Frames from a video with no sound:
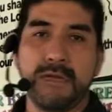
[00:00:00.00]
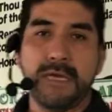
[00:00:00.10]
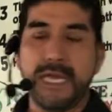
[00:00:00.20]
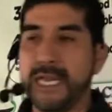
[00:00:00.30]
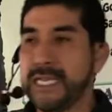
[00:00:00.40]

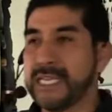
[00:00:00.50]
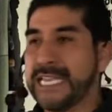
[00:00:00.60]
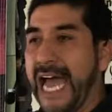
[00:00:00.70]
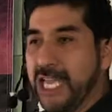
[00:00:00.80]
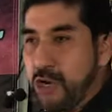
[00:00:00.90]
It is
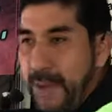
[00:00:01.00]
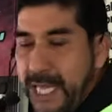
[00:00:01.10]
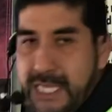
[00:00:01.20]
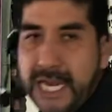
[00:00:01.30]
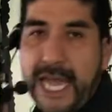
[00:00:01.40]
not your
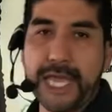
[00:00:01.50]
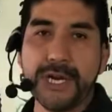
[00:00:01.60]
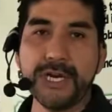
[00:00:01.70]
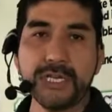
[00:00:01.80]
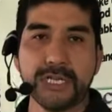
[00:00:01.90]

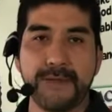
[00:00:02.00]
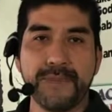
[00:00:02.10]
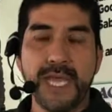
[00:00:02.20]
ventilators.